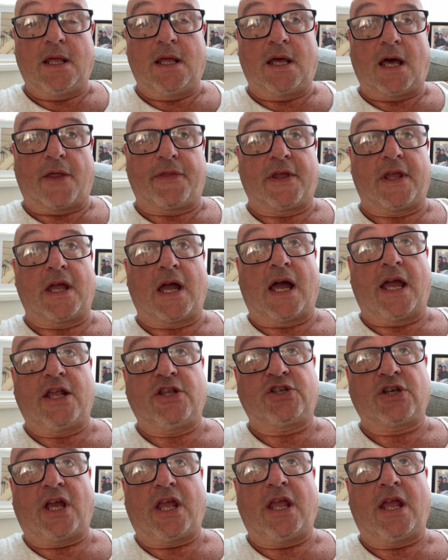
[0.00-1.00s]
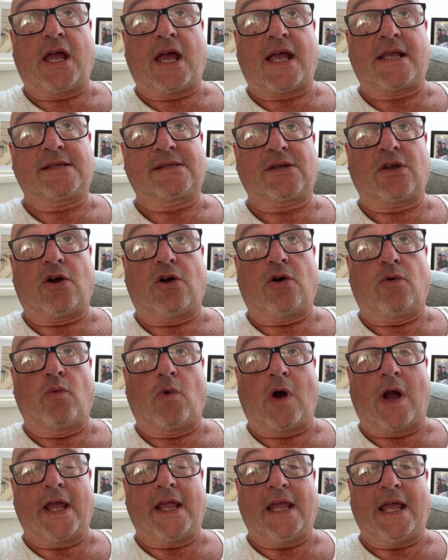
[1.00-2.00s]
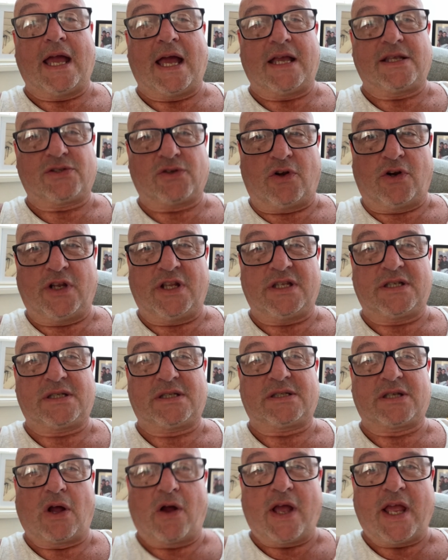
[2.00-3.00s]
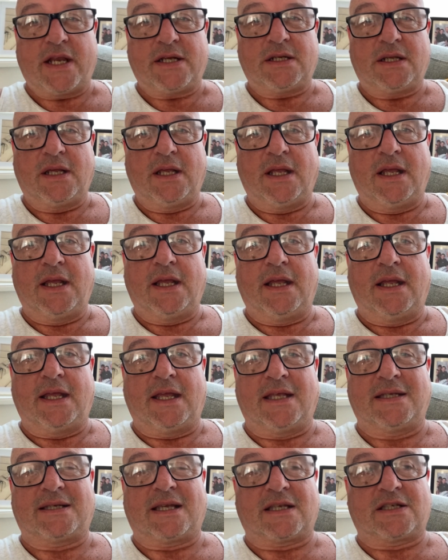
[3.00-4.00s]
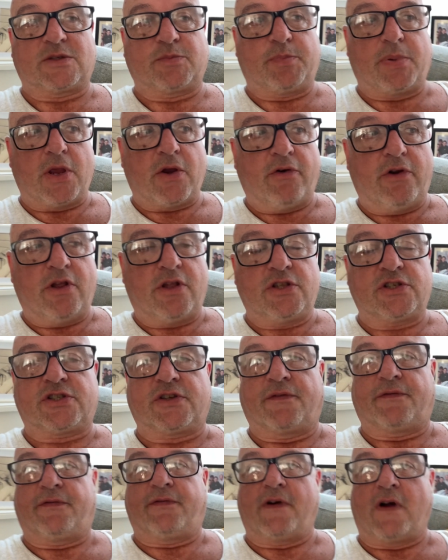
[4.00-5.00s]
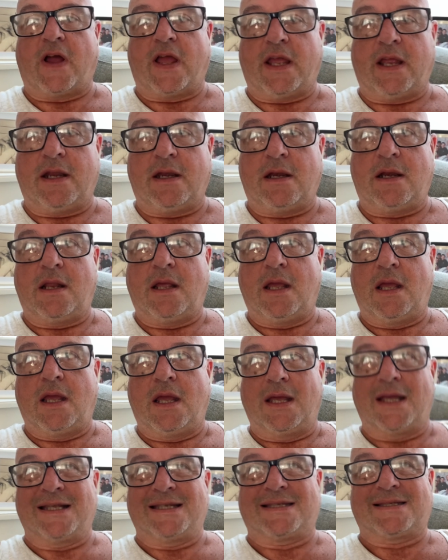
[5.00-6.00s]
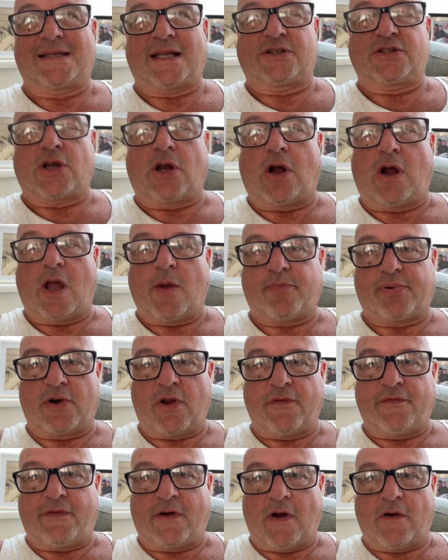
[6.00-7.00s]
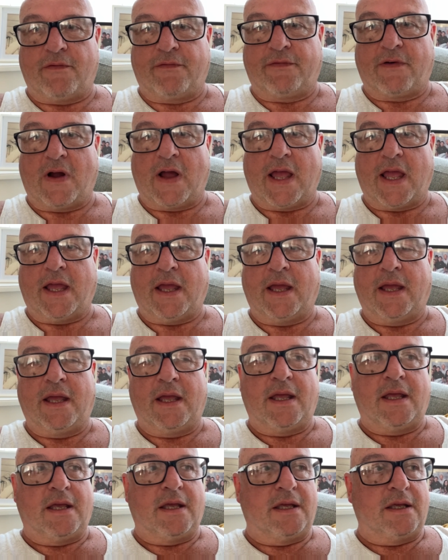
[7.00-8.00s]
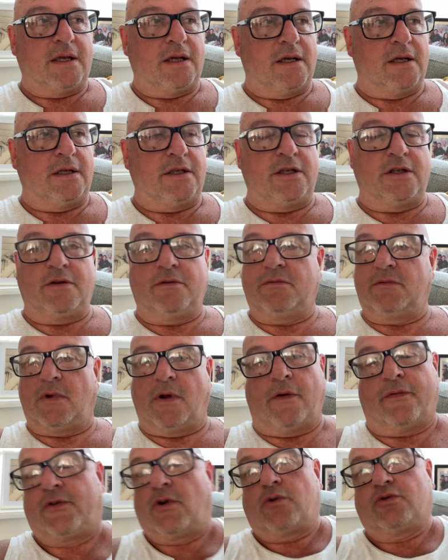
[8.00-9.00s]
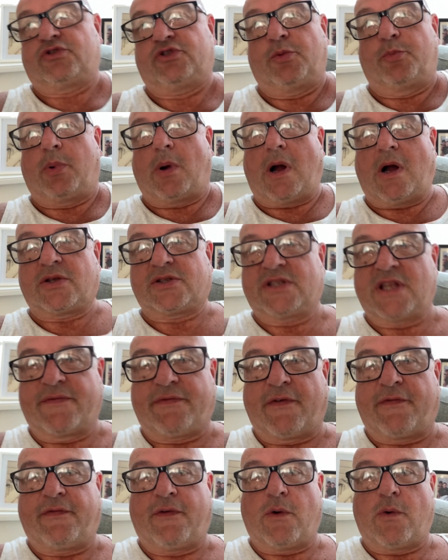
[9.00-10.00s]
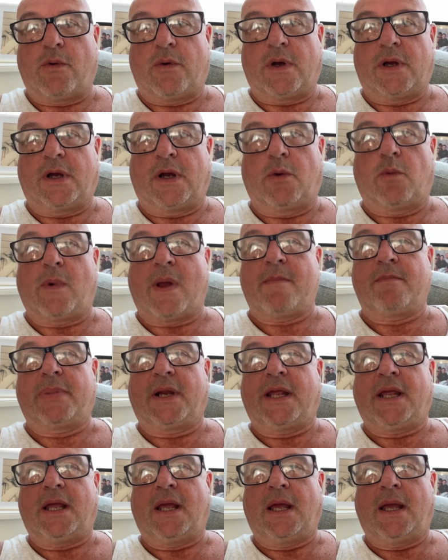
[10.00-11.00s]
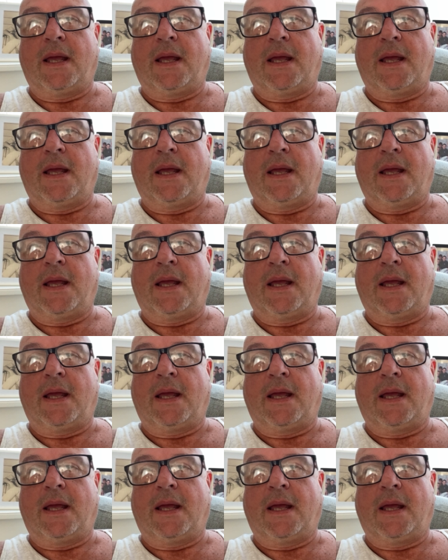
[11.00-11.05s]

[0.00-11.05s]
I think AJ has, what he has on his side is experience at fighting in such a high-profile fight. Of course, Dubois never fought at Wembley.